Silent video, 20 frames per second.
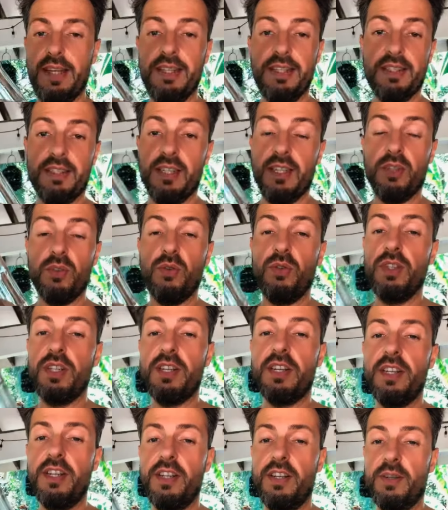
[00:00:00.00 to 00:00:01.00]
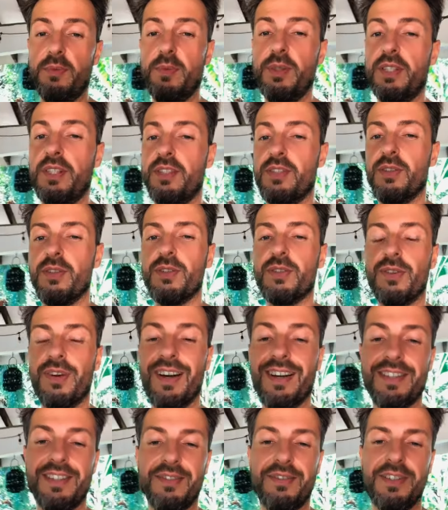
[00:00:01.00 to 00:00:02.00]
It's not only clear, but it's also
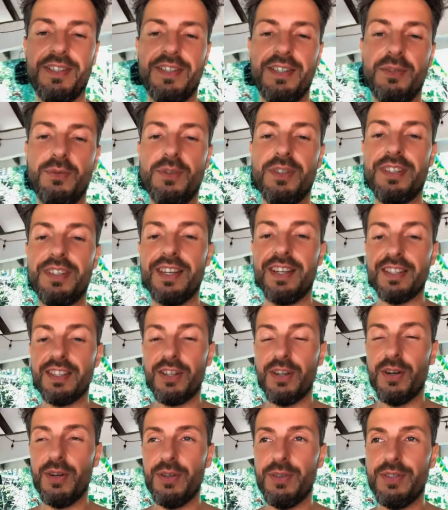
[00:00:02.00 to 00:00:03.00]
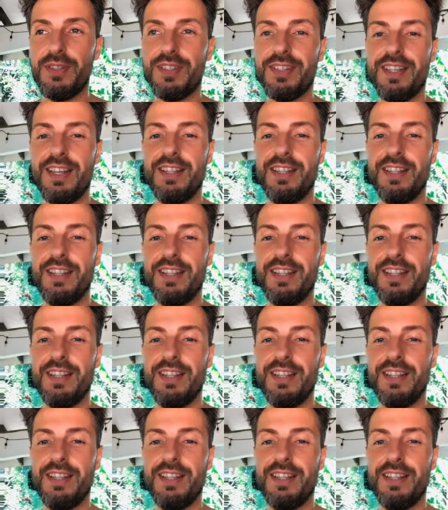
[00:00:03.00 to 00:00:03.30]
activated with sun codes